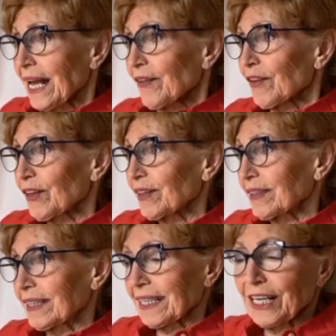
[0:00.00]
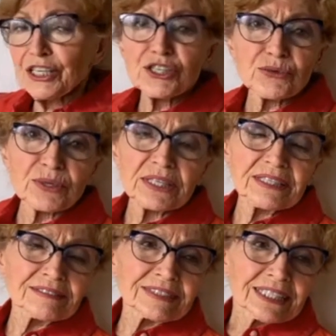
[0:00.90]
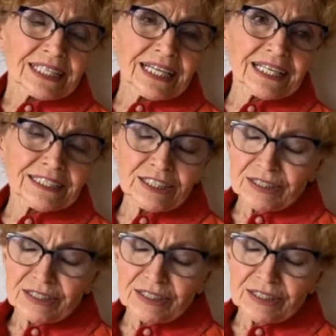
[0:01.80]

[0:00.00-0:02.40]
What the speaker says: the history and